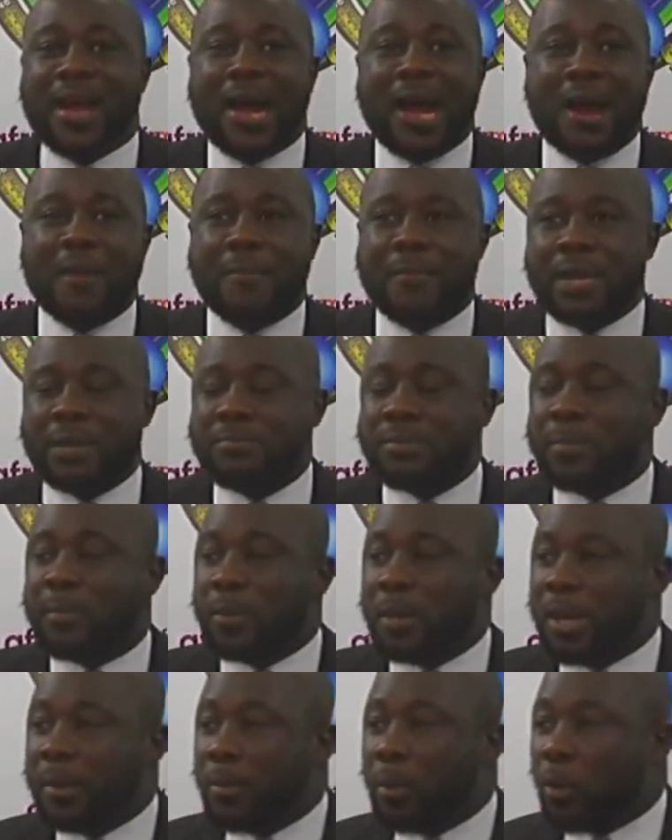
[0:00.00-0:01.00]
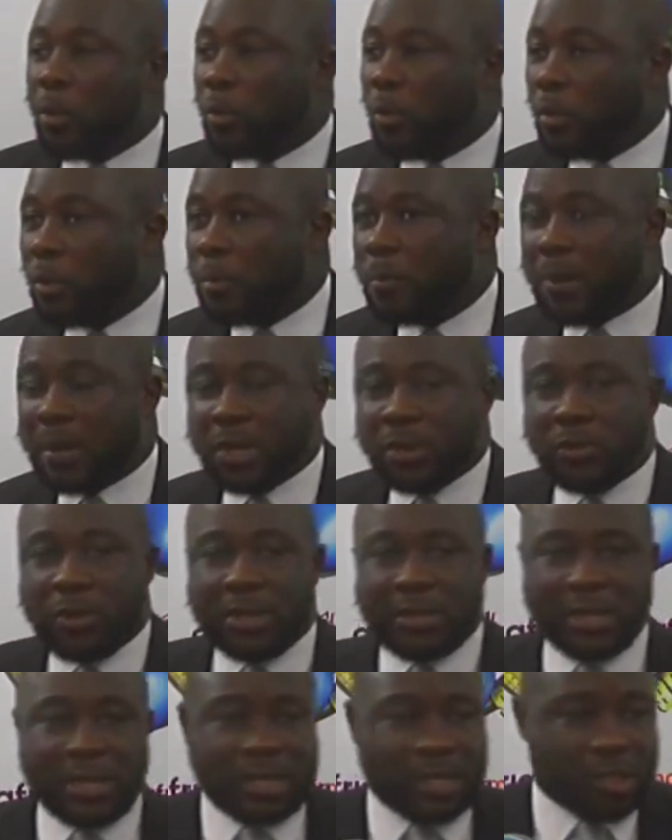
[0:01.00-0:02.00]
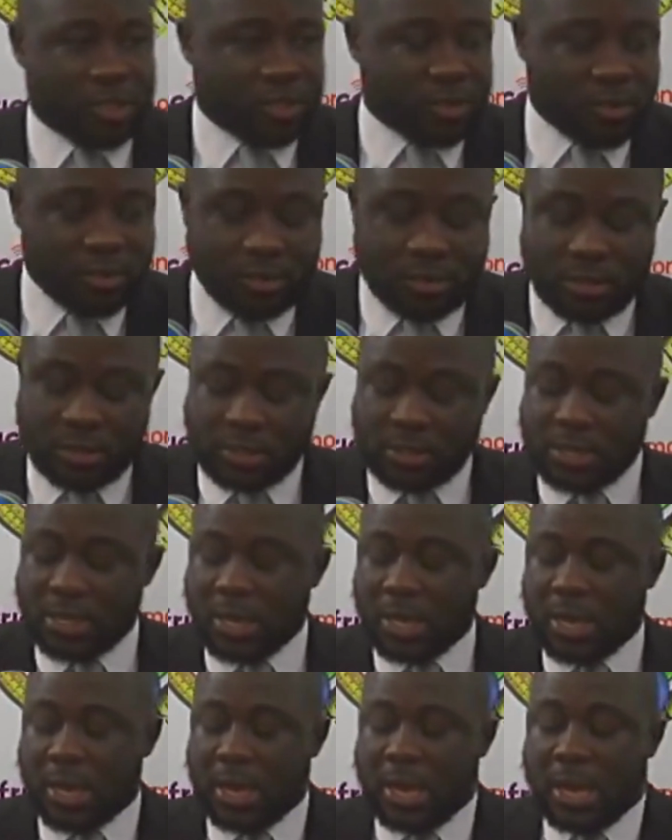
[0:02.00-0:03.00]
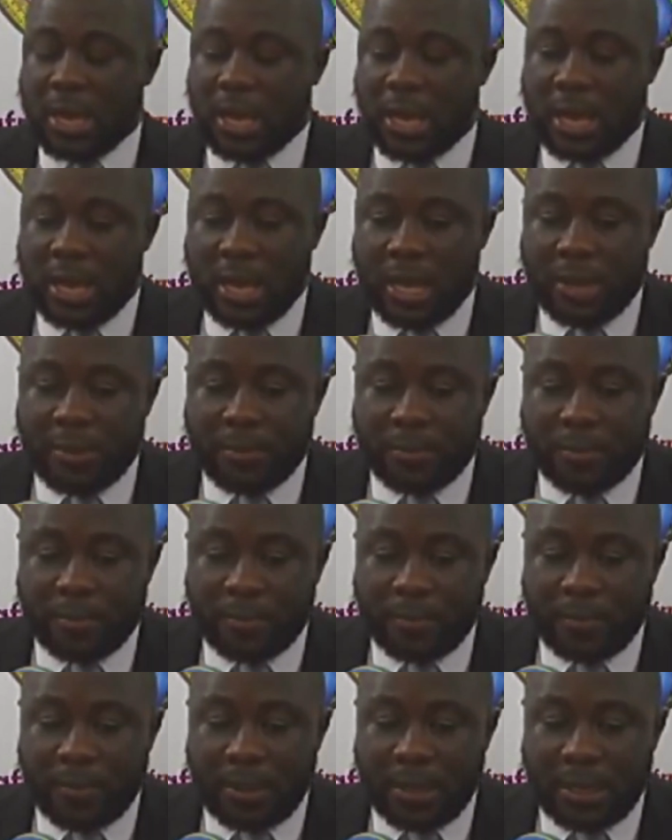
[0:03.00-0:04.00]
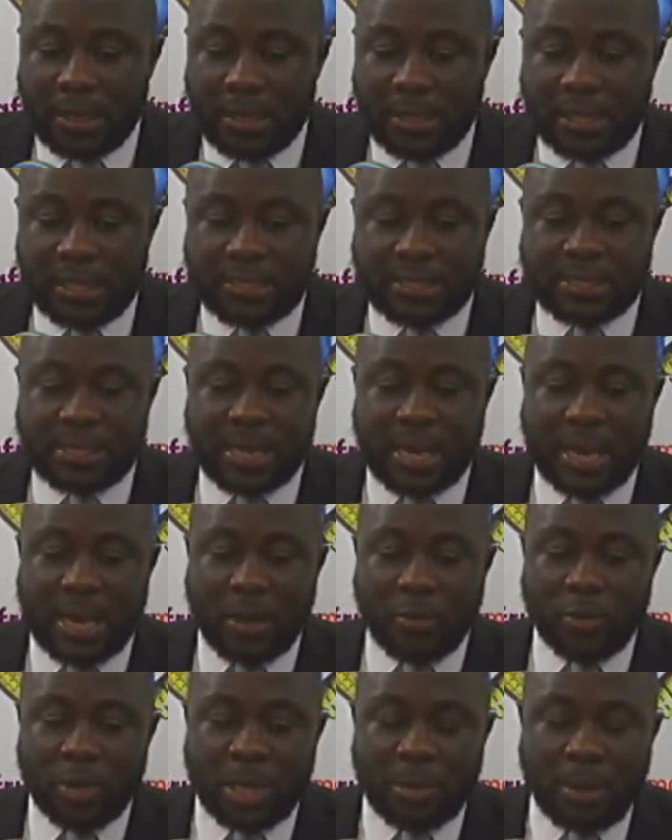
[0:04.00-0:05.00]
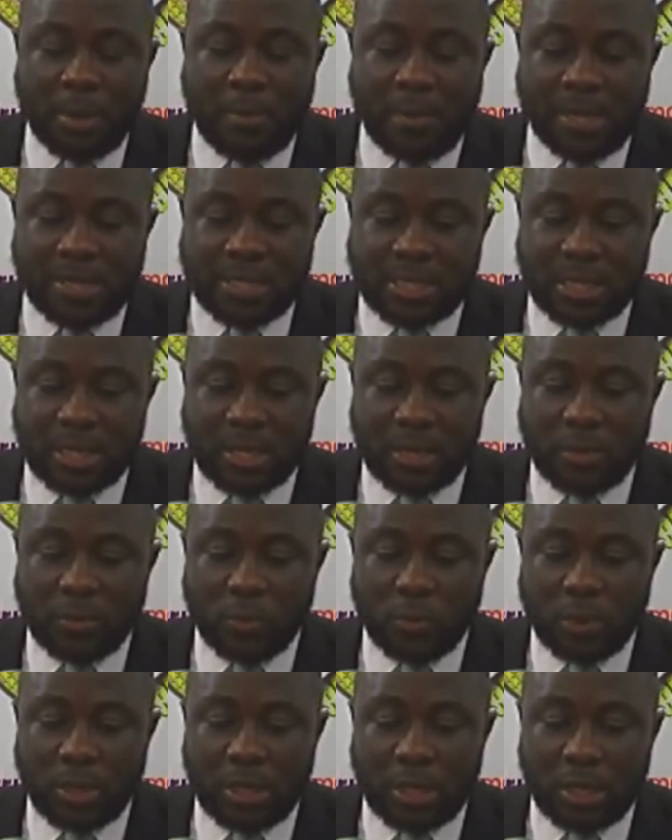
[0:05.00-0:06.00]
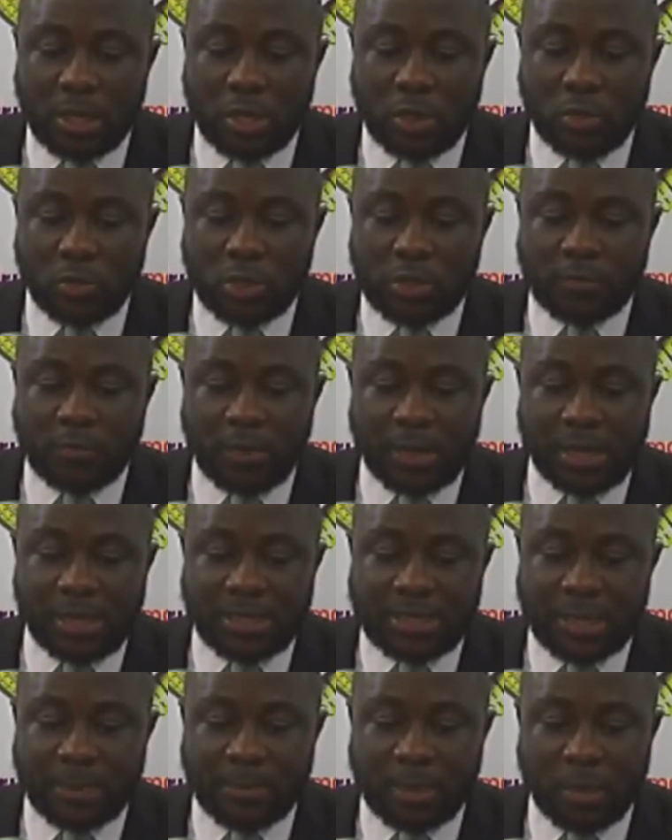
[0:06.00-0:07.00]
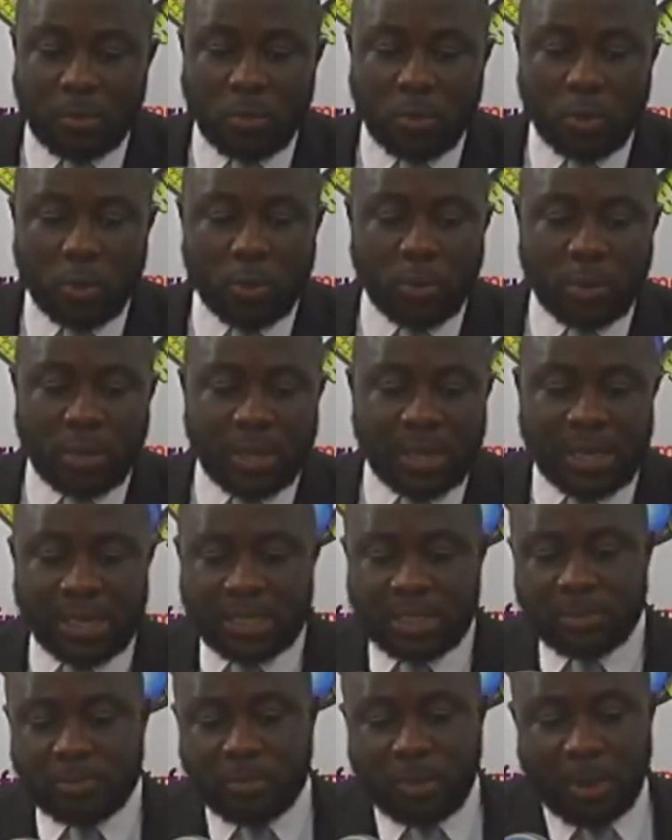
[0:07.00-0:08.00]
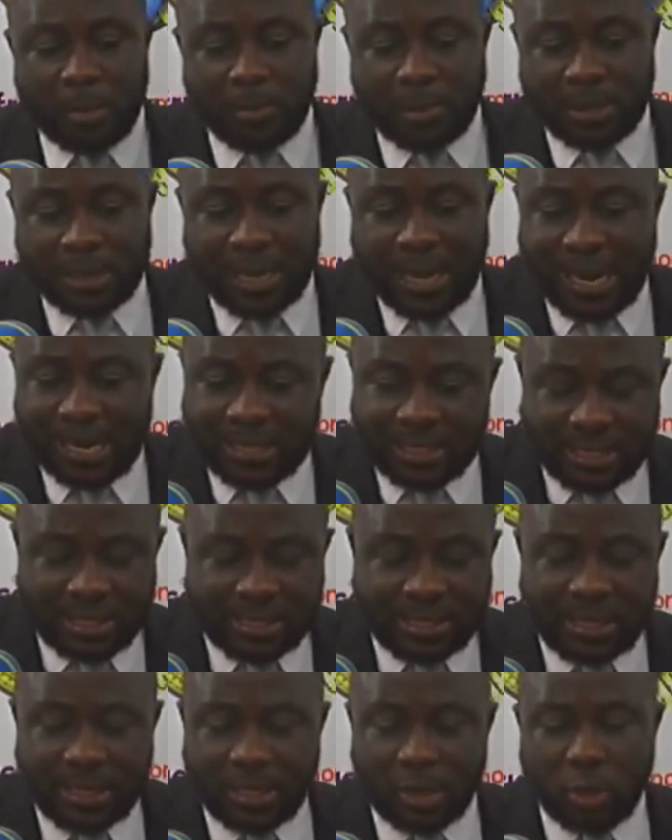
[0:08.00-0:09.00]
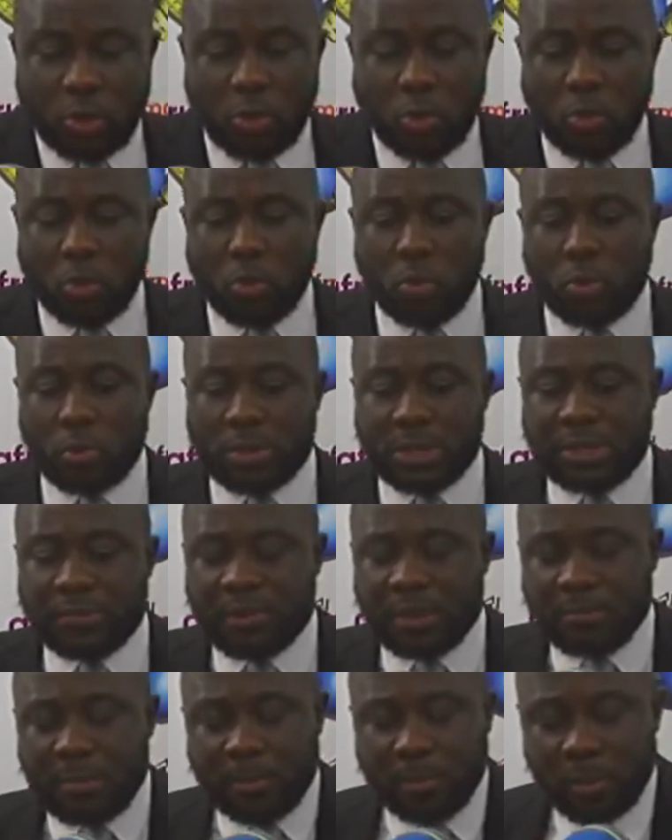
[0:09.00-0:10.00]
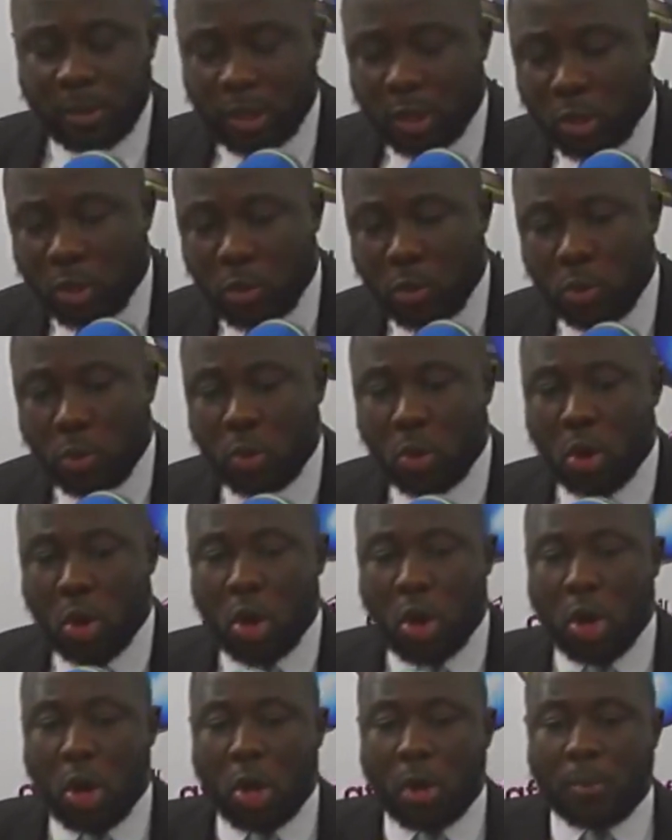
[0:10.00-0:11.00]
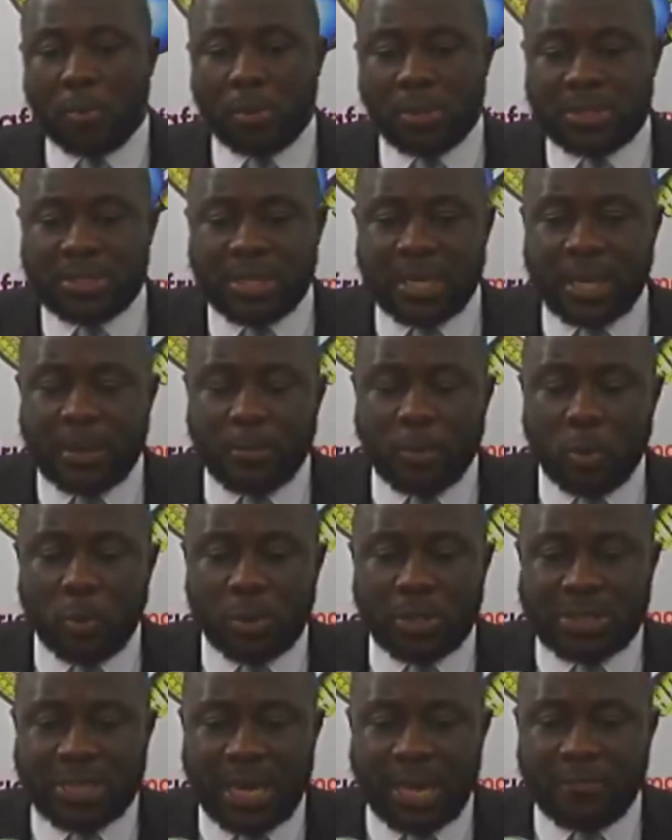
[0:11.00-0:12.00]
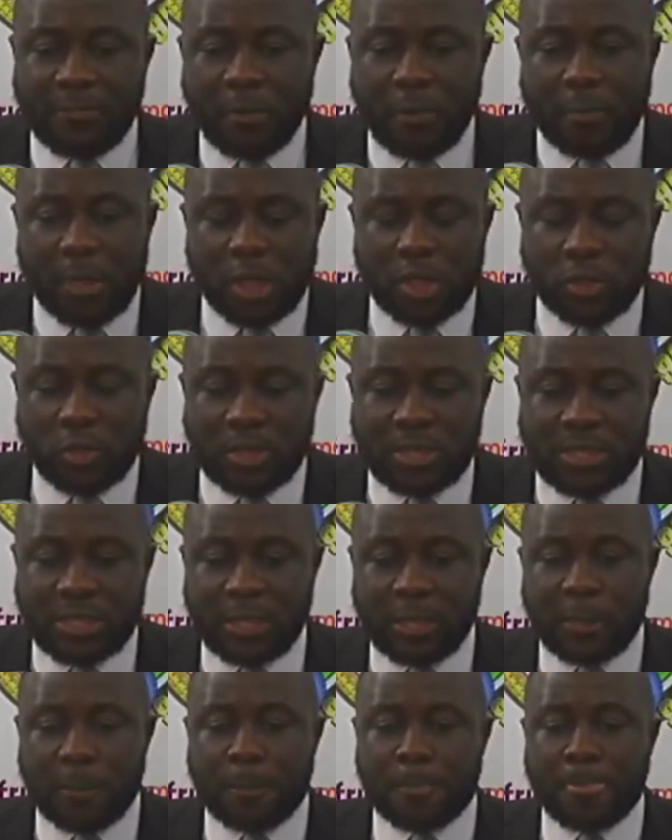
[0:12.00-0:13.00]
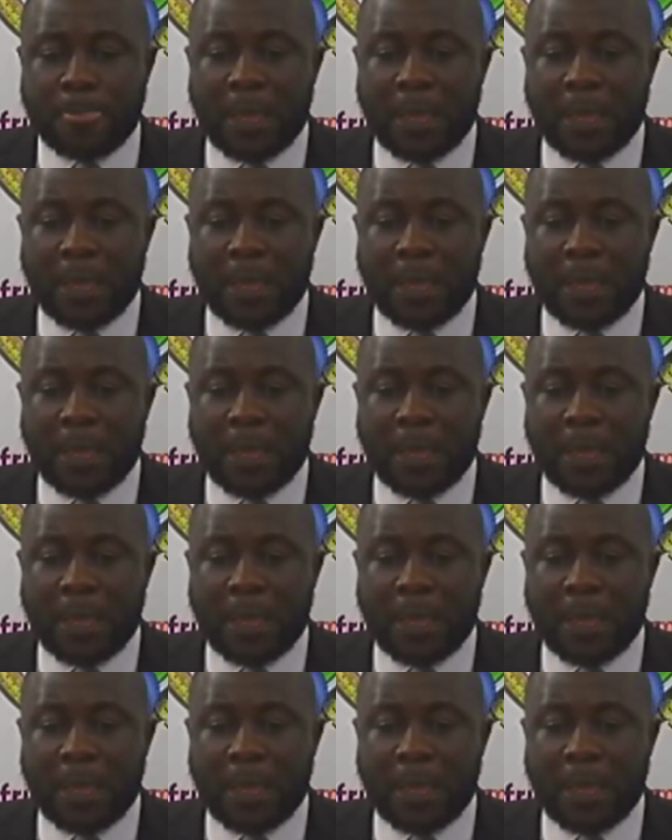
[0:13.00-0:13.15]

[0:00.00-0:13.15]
How many people go per the UN delegations? This year, we remember say we used to get them the way they get probably artists that they go, different people that they go, but we try for make sure say